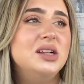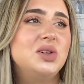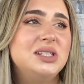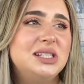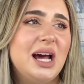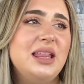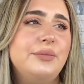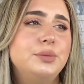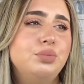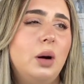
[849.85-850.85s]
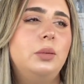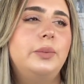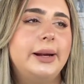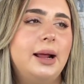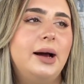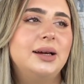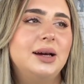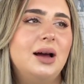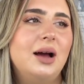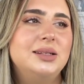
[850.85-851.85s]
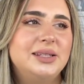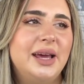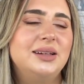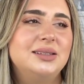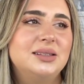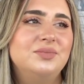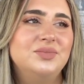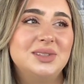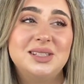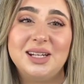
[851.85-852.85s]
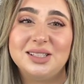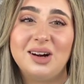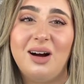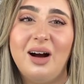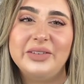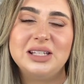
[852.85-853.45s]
So I'd say that was probably like a 6, 6.5.